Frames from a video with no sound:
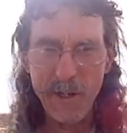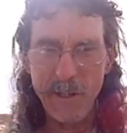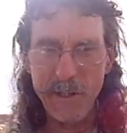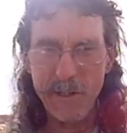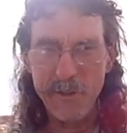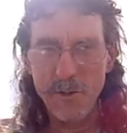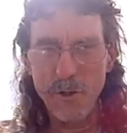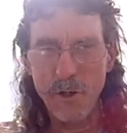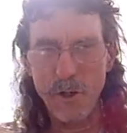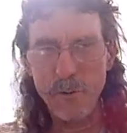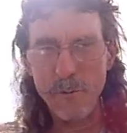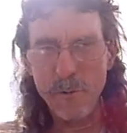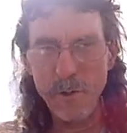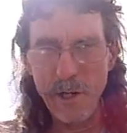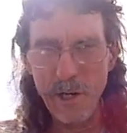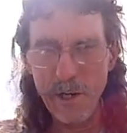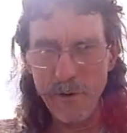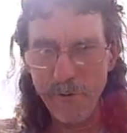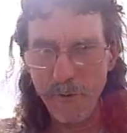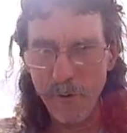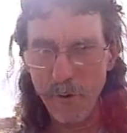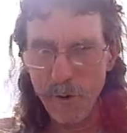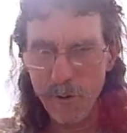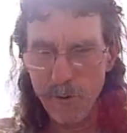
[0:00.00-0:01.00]
normally
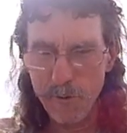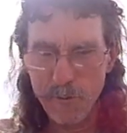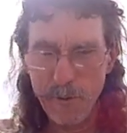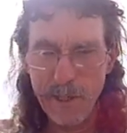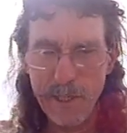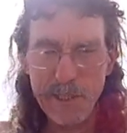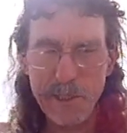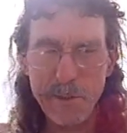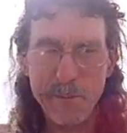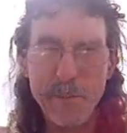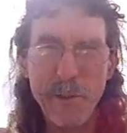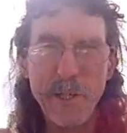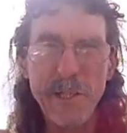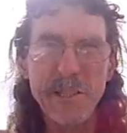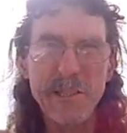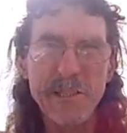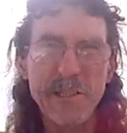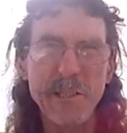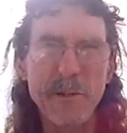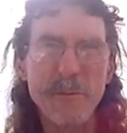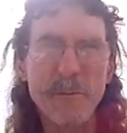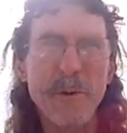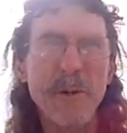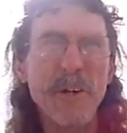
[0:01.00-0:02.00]
I follow the recipes
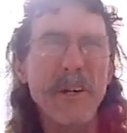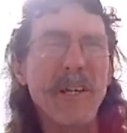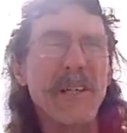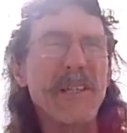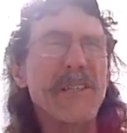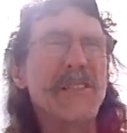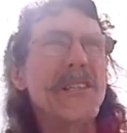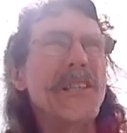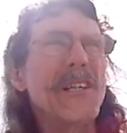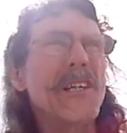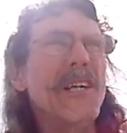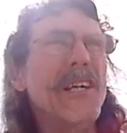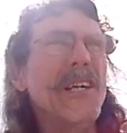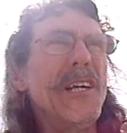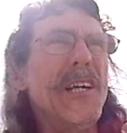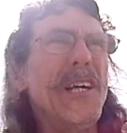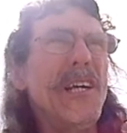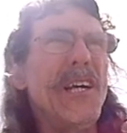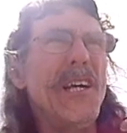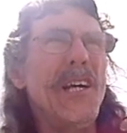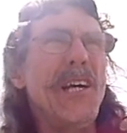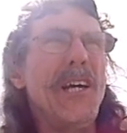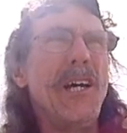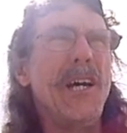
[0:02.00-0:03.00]
in the books,
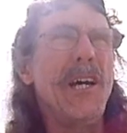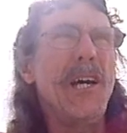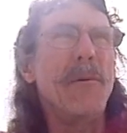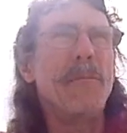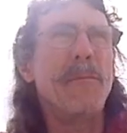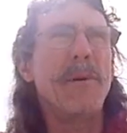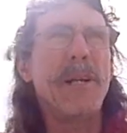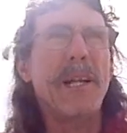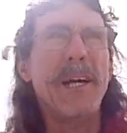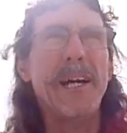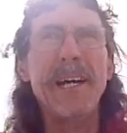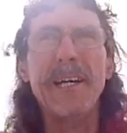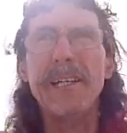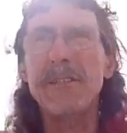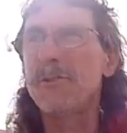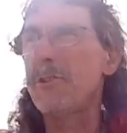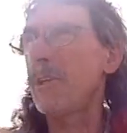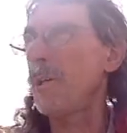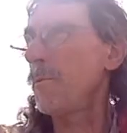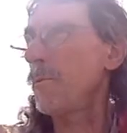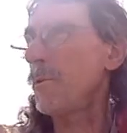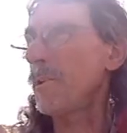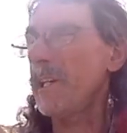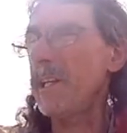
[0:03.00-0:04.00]
but I had
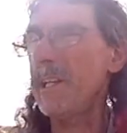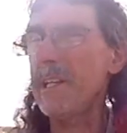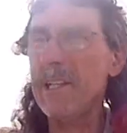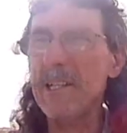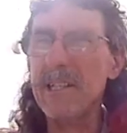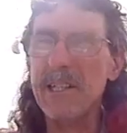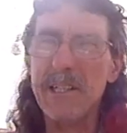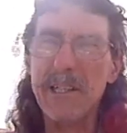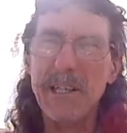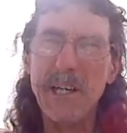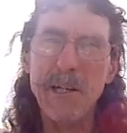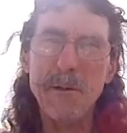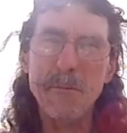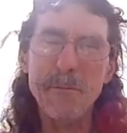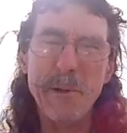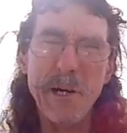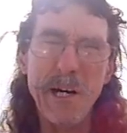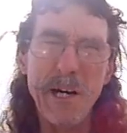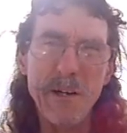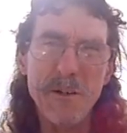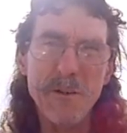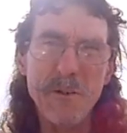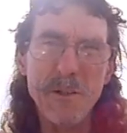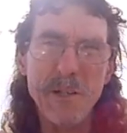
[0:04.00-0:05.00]
trouble getting the
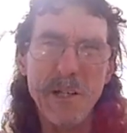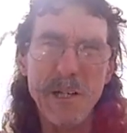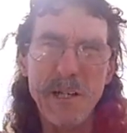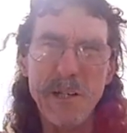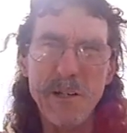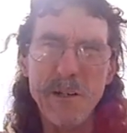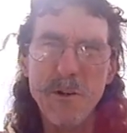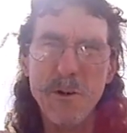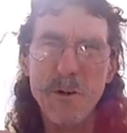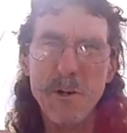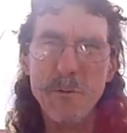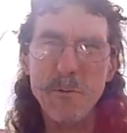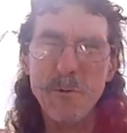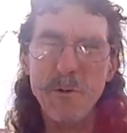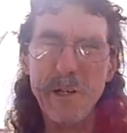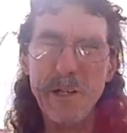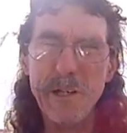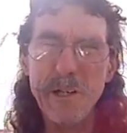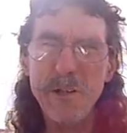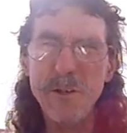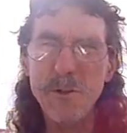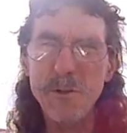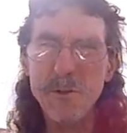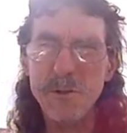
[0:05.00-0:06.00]
gunpowder that I normally
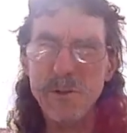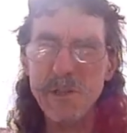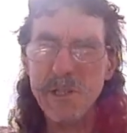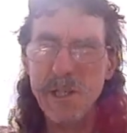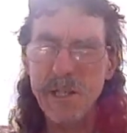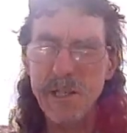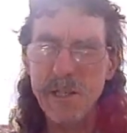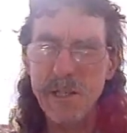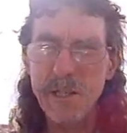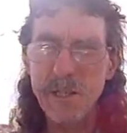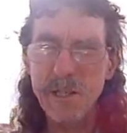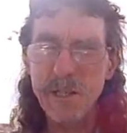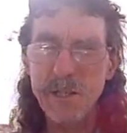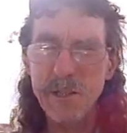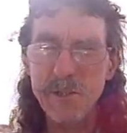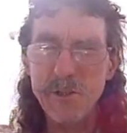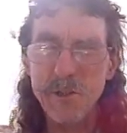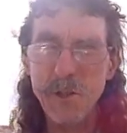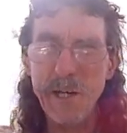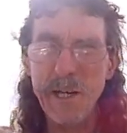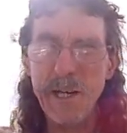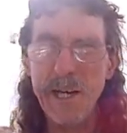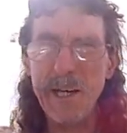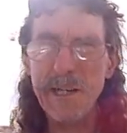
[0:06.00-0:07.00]
use,
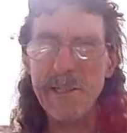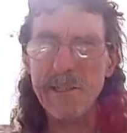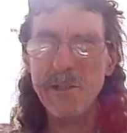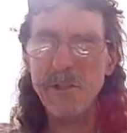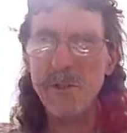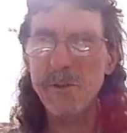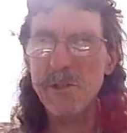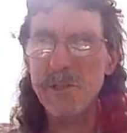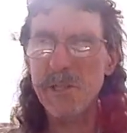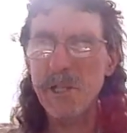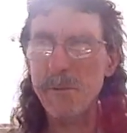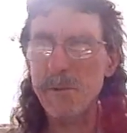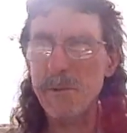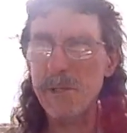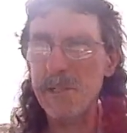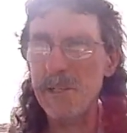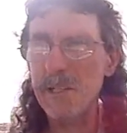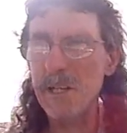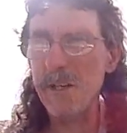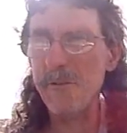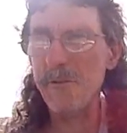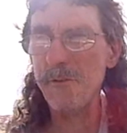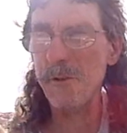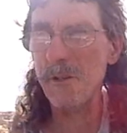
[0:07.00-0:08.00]
so I had to use something
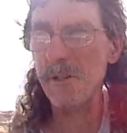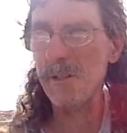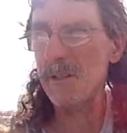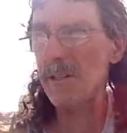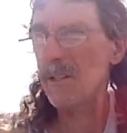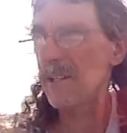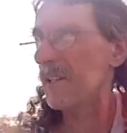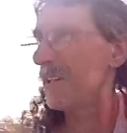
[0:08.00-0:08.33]
different.